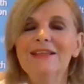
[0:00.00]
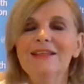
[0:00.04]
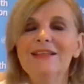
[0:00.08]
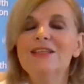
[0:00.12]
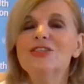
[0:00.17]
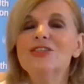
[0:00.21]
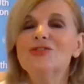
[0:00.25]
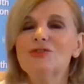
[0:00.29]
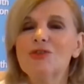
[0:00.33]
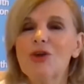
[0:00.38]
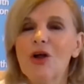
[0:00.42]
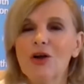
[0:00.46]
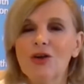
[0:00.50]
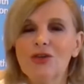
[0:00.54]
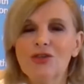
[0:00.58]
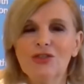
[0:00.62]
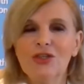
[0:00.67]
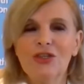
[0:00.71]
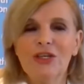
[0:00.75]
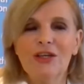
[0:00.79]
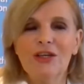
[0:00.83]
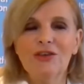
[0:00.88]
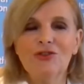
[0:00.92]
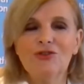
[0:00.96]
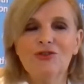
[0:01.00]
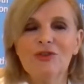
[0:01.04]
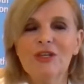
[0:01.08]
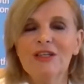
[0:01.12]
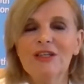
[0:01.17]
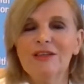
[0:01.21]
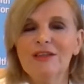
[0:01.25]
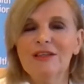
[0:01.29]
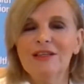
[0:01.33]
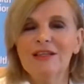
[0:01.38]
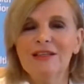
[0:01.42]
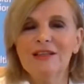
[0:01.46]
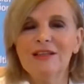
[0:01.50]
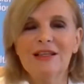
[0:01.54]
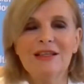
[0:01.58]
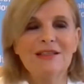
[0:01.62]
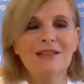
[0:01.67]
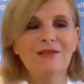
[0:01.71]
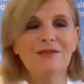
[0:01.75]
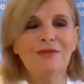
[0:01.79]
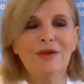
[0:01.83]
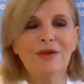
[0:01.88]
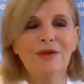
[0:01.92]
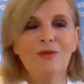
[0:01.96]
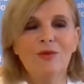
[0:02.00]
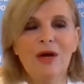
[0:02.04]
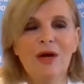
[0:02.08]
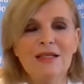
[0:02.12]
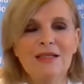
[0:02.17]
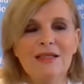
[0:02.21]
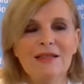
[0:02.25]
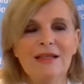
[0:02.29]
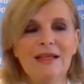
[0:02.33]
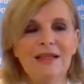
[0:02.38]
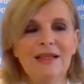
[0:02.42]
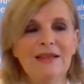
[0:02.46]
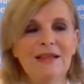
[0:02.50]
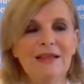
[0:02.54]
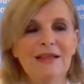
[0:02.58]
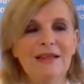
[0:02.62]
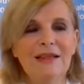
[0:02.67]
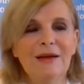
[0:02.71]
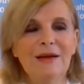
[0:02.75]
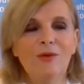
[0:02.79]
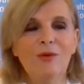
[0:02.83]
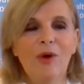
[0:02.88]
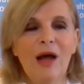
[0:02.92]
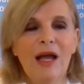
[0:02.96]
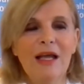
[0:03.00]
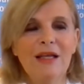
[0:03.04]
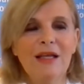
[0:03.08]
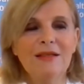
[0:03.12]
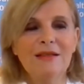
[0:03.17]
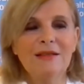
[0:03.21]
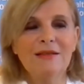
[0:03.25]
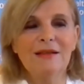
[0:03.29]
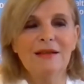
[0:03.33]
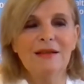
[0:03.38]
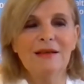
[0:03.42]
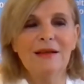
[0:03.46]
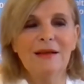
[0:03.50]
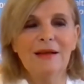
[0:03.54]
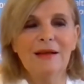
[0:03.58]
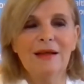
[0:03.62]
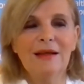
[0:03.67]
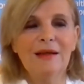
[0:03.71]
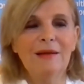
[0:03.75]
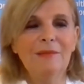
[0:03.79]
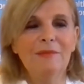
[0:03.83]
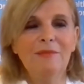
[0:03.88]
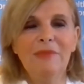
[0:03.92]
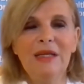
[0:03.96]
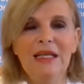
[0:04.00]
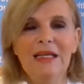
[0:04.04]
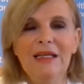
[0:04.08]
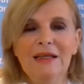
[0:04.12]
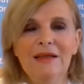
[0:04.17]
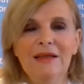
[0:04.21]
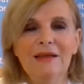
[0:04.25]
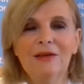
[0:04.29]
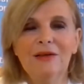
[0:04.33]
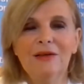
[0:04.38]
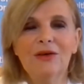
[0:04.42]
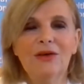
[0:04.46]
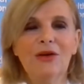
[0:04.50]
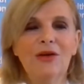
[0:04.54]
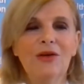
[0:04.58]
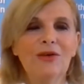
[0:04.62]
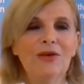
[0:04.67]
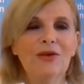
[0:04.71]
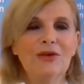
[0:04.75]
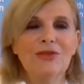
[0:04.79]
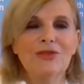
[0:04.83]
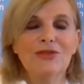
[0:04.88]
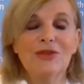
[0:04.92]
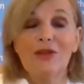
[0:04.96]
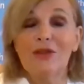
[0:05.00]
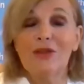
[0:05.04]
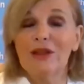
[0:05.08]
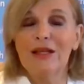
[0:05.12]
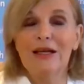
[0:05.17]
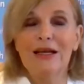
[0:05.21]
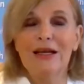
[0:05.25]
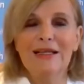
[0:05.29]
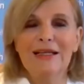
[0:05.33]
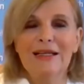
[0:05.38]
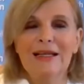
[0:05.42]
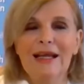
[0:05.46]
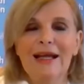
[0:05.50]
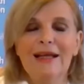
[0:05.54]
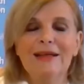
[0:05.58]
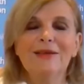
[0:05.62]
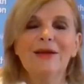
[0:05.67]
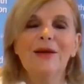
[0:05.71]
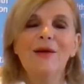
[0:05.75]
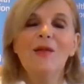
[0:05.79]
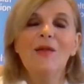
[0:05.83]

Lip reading: destruction and treating it as if it was the waste bin or something like that?